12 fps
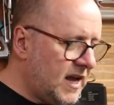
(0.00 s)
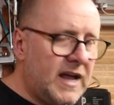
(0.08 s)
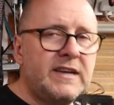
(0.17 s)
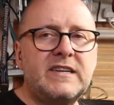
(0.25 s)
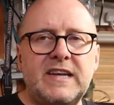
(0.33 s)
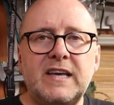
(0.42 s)

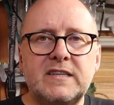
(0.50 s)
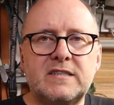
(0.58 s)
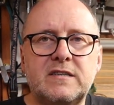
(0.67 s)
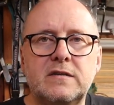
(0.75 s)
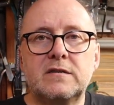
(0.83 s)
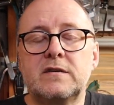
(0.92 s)

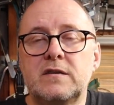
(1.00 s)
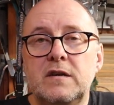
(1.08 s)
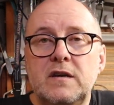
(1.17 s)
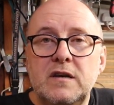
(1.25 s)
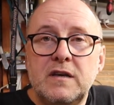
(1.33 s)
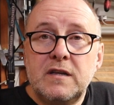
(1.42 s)
Antex
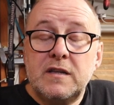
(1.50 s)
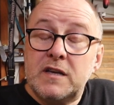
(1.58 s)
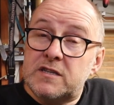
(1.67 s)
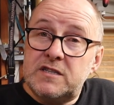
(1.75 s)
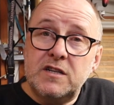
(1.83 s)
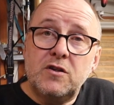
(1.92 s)

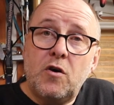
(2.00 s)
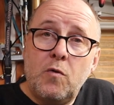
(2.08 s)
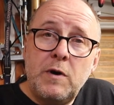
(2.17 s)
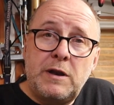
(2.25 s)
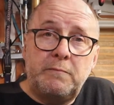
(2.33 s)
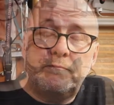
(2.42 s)
is still
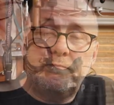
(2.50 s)
going.